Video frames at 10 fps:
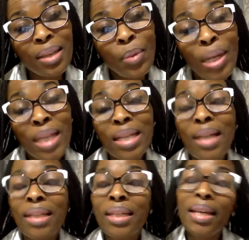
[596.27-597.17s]
And when I
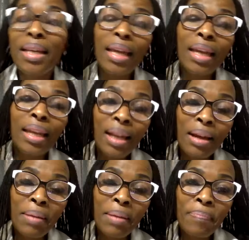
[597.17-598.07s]
started earning an
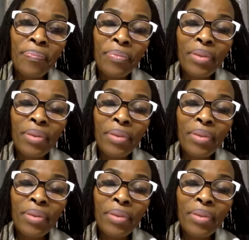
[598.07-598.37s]
income,